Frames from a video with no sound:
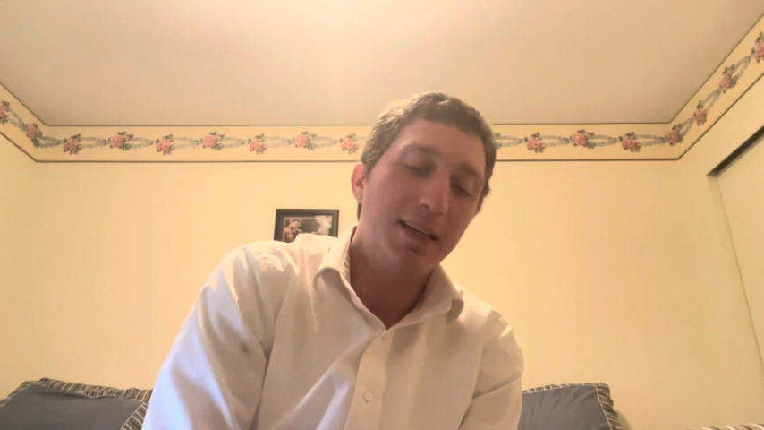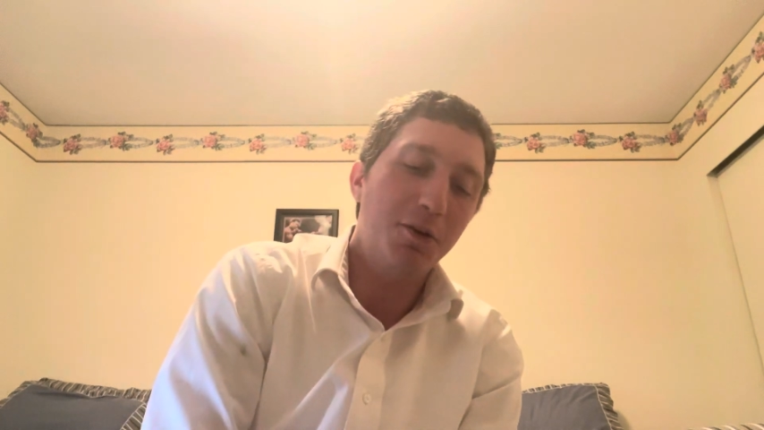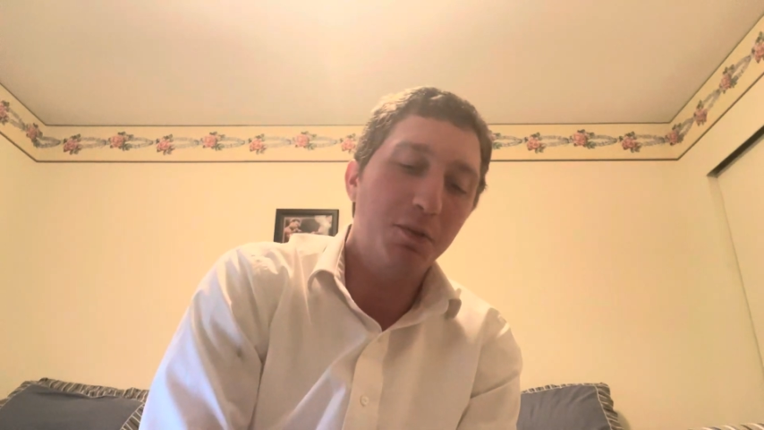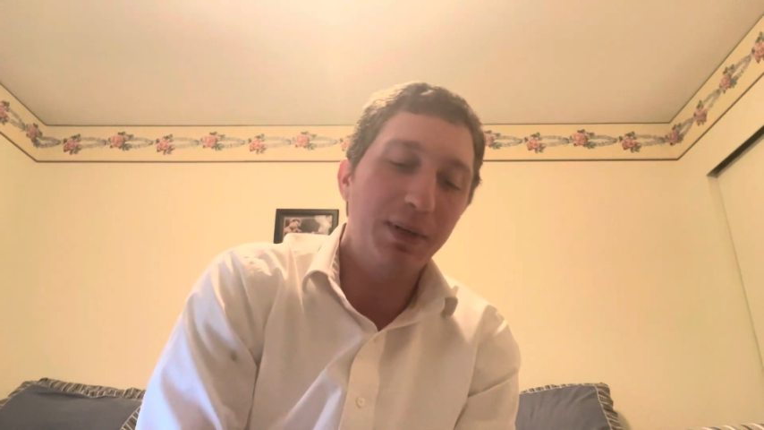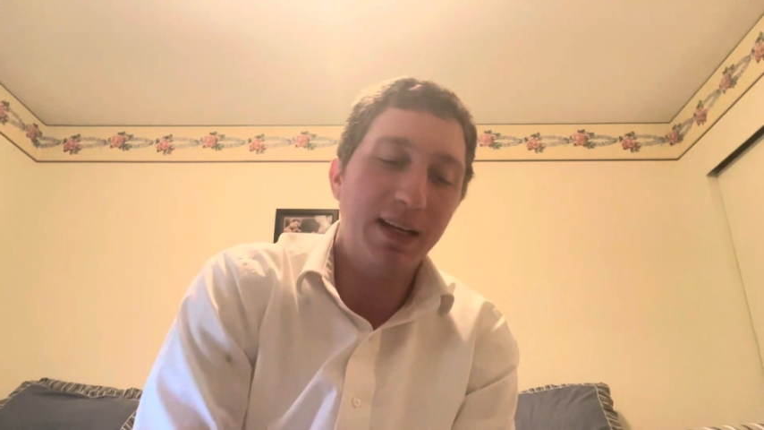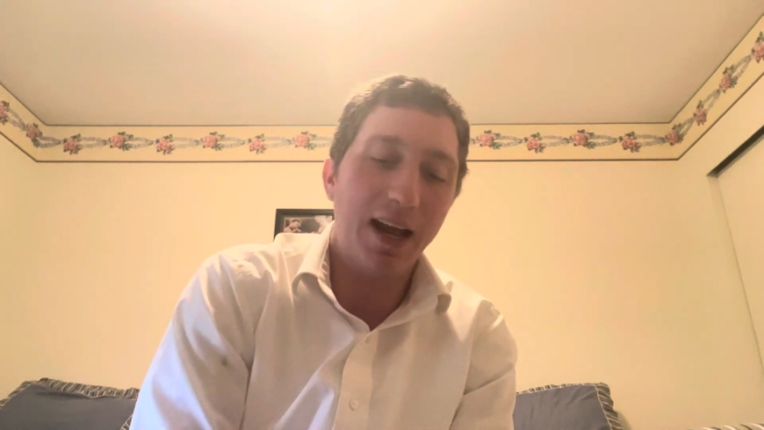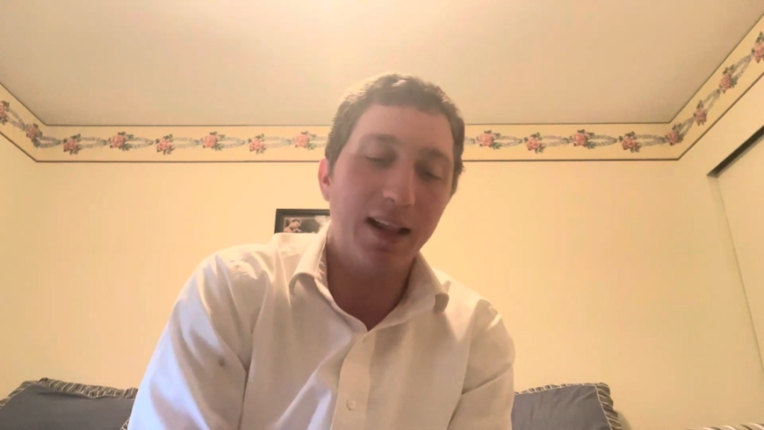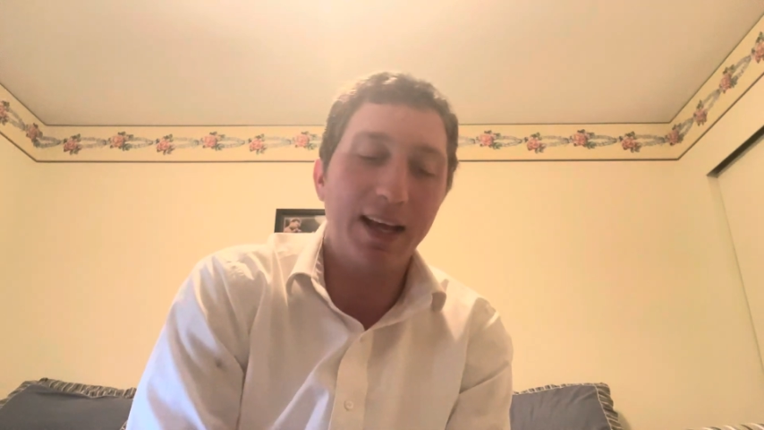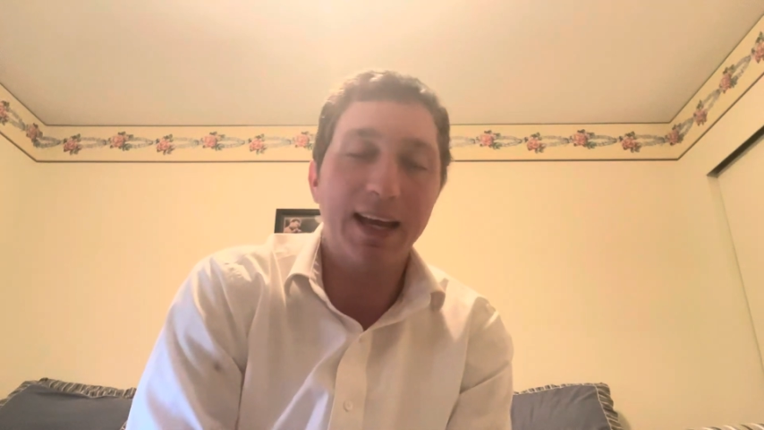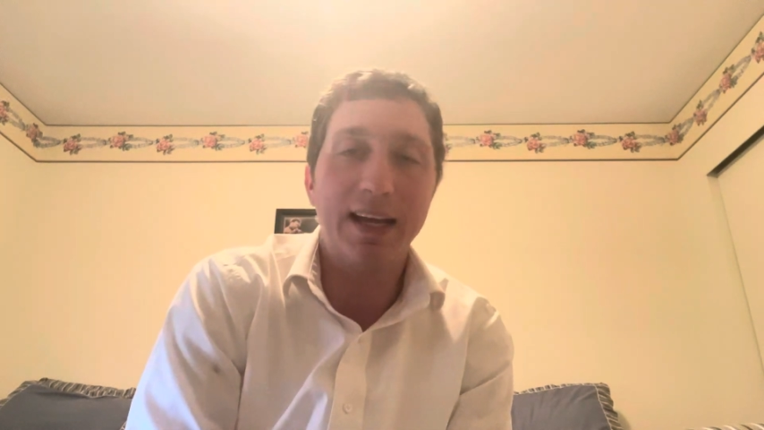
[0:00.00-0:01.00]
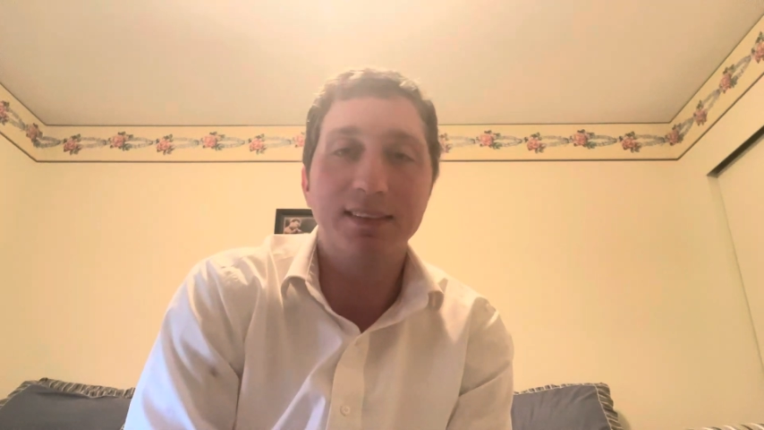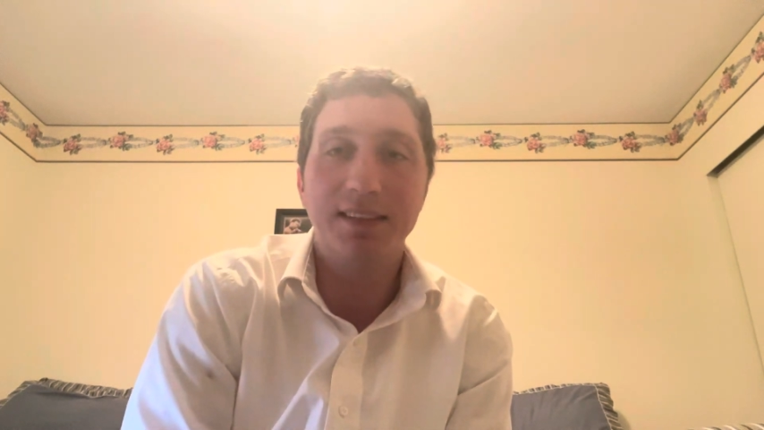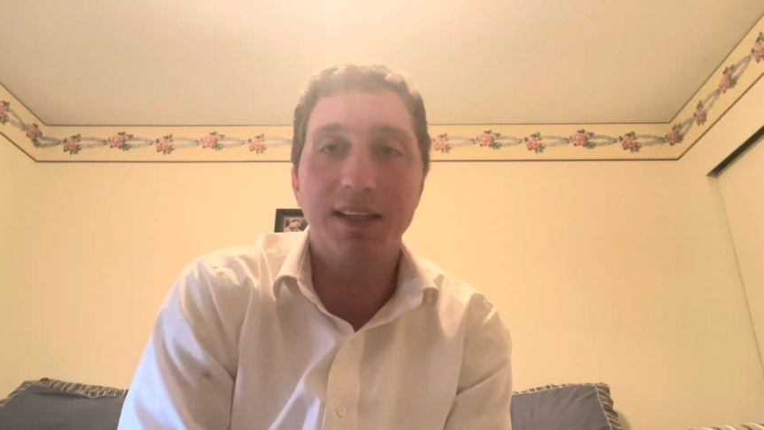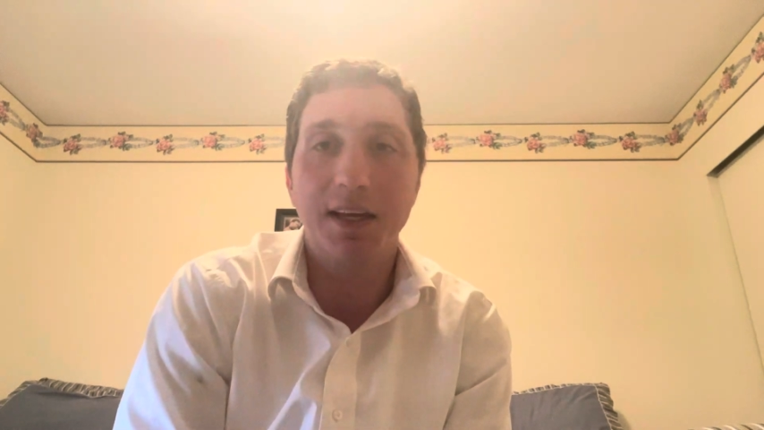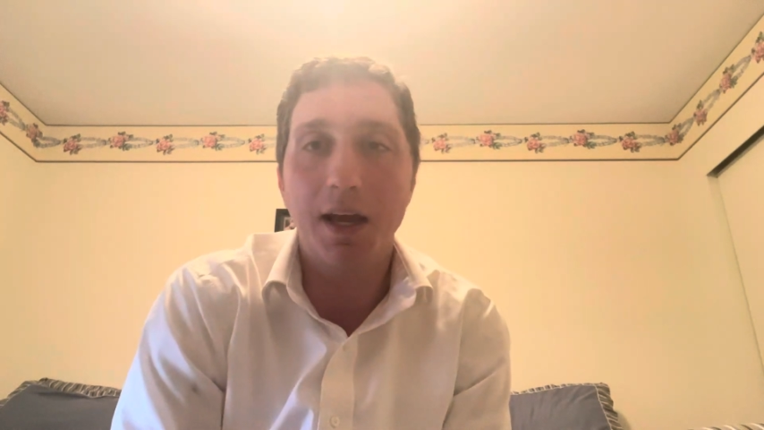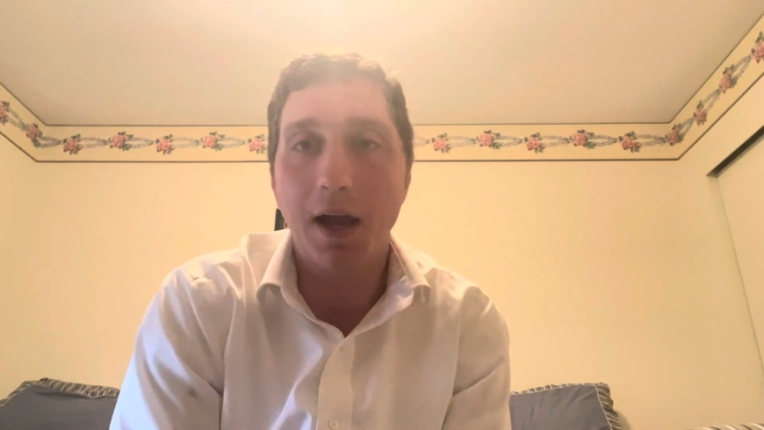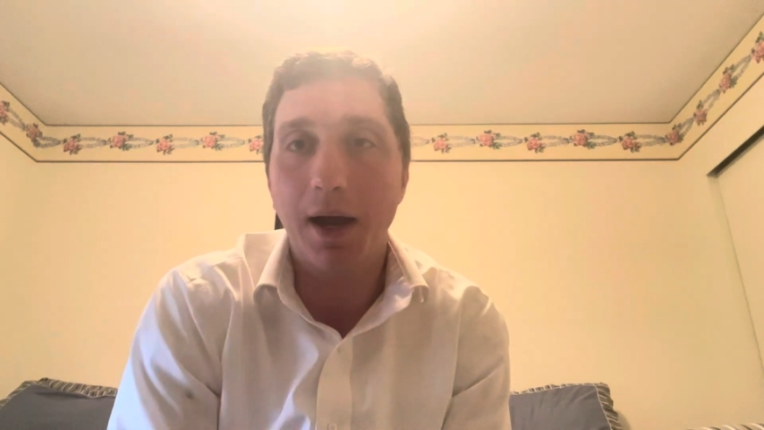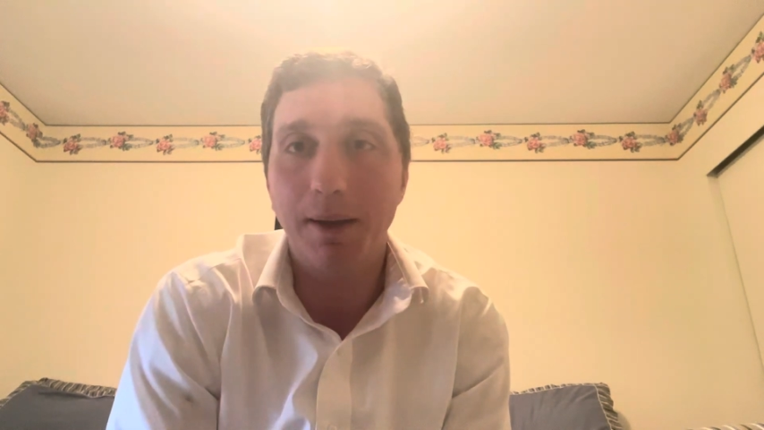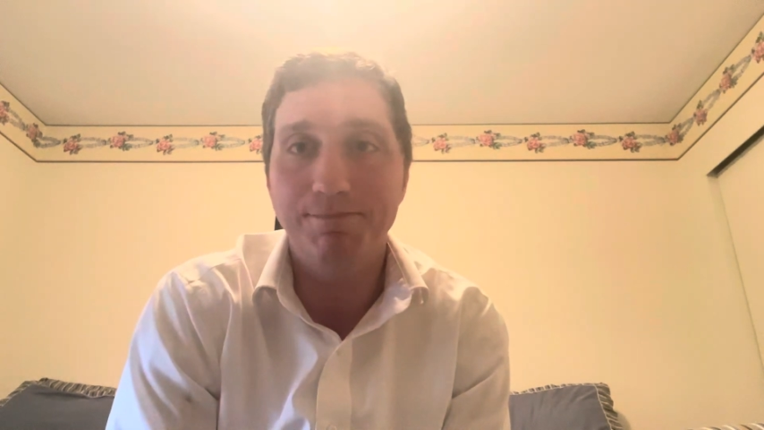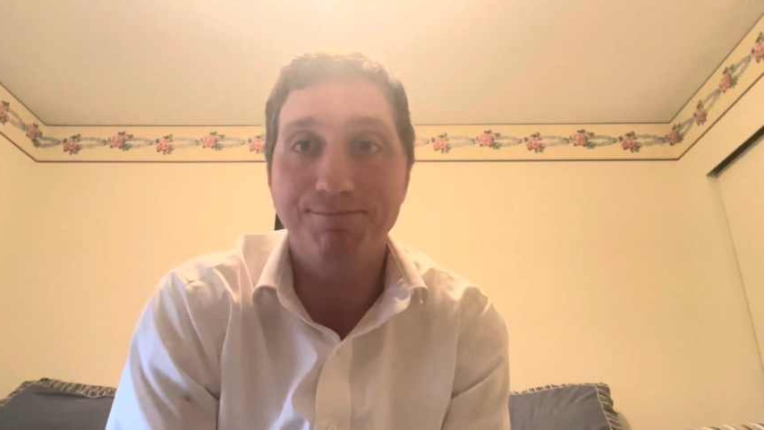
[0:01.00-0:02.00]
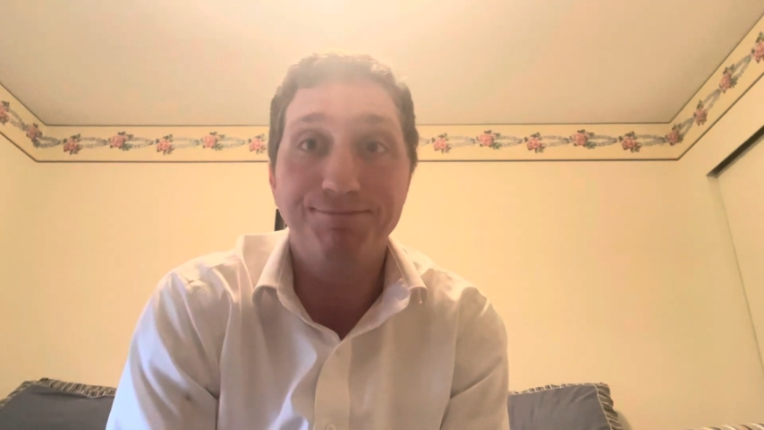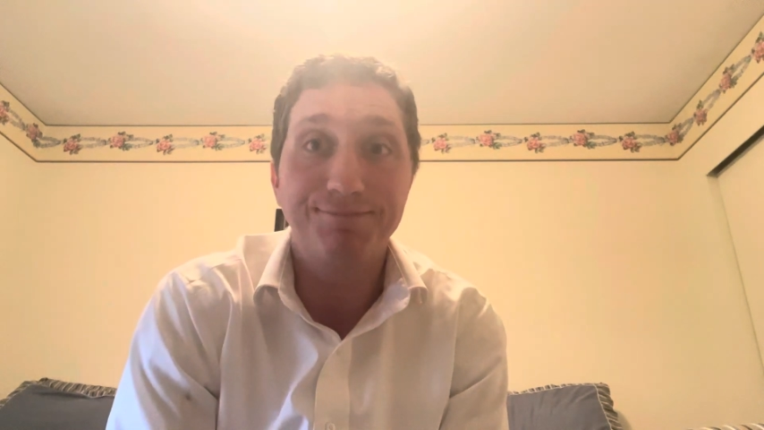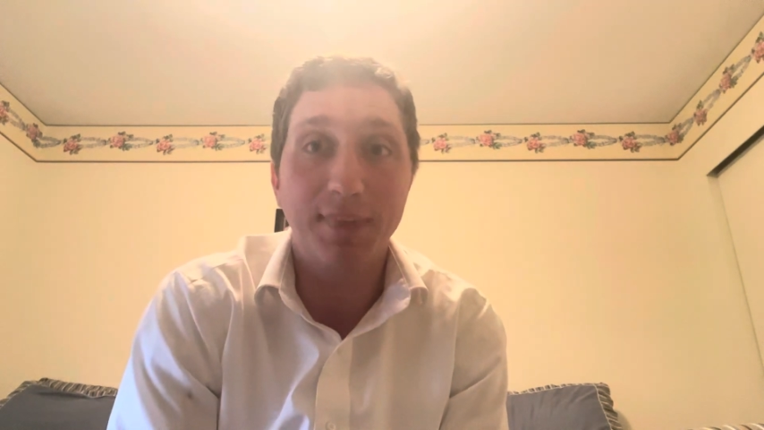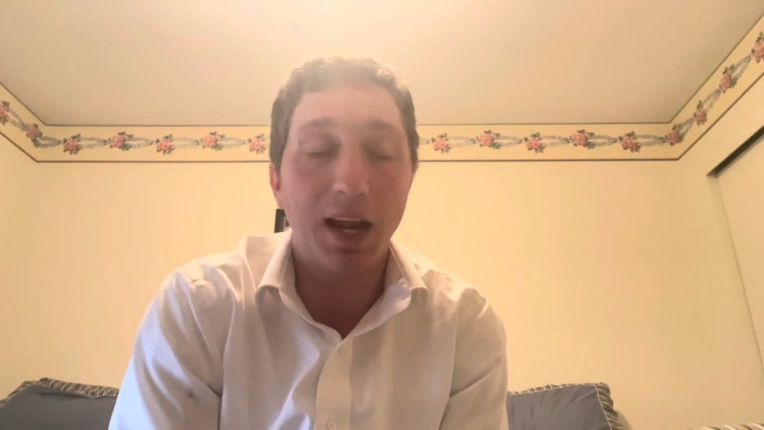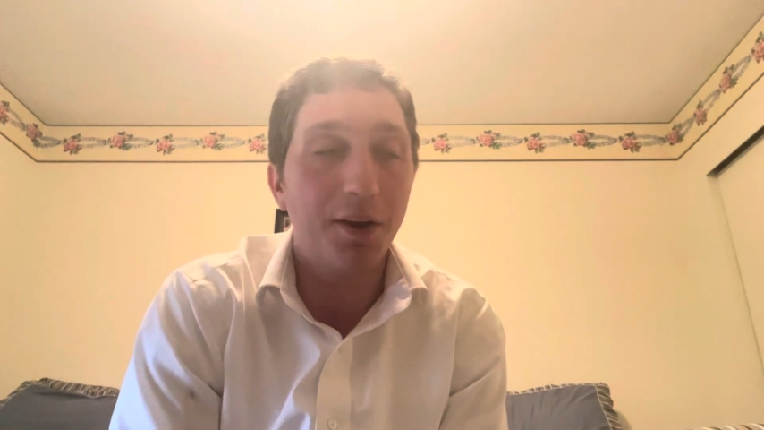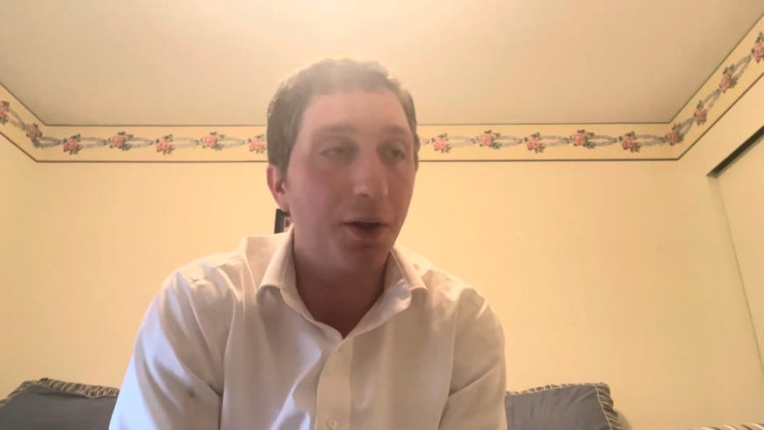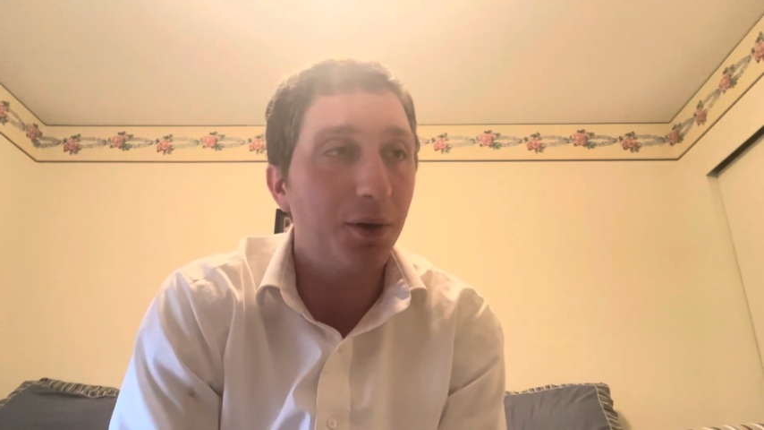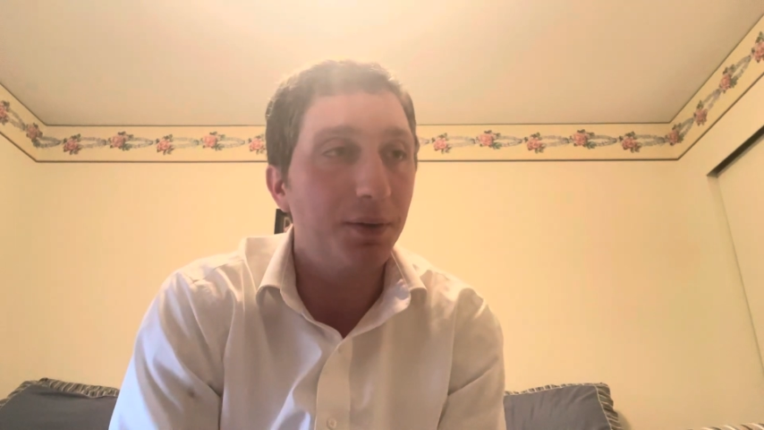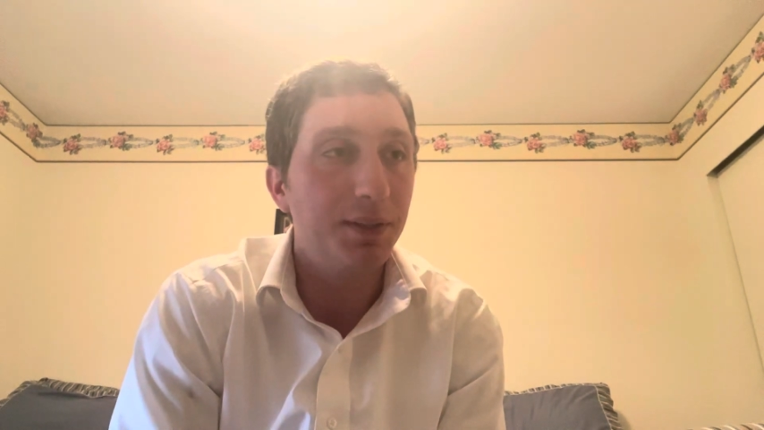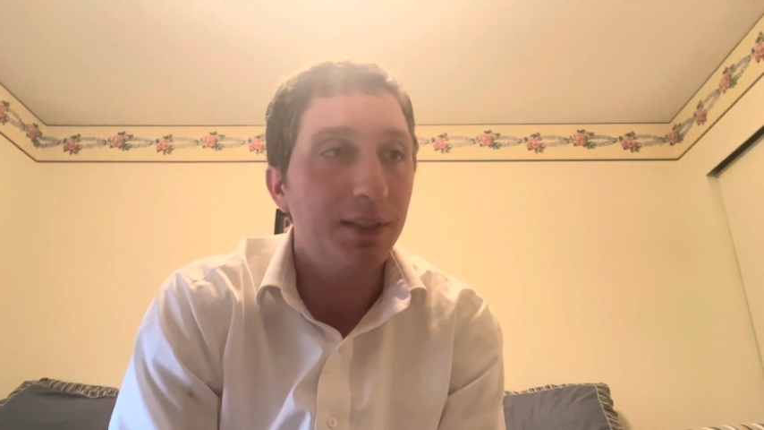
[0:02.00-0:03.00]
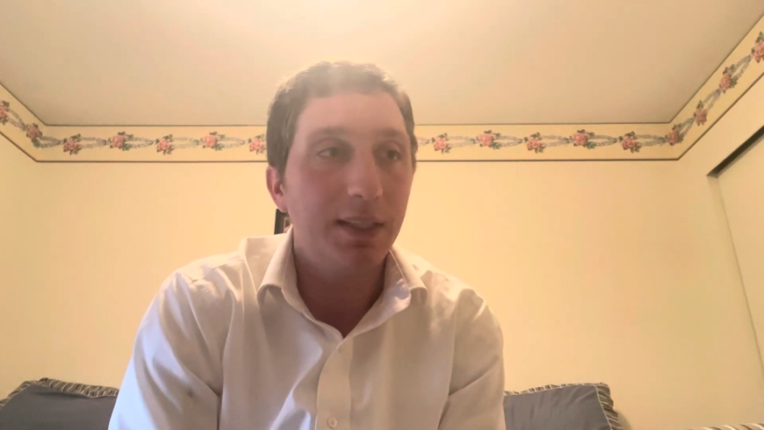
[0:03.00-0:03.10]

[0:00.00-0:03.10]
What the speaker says: It would be kind of like asking, I don't know,